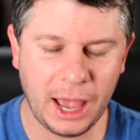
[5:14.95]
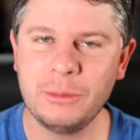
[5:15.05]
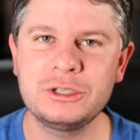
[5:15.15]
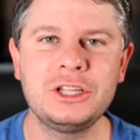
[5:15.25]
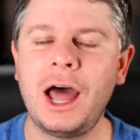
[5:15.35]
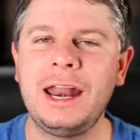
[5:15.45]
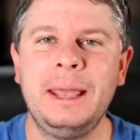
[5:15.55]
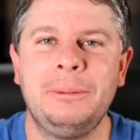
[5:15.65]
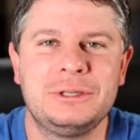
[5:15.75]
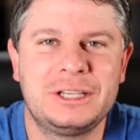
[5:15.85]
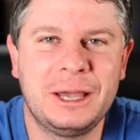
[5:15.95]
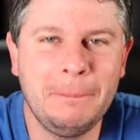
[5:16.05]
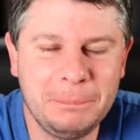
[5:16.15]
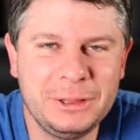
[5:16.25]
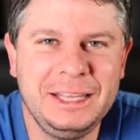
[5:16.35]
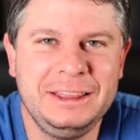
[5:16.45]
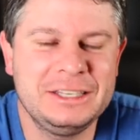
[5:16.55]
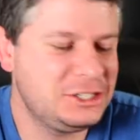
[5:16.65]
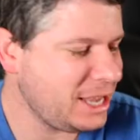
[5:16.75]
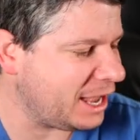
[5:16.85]
I was not able to complete
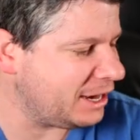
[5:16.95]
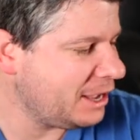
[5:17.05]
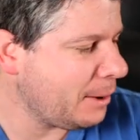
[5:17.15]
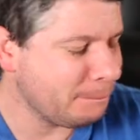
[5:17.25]
the set.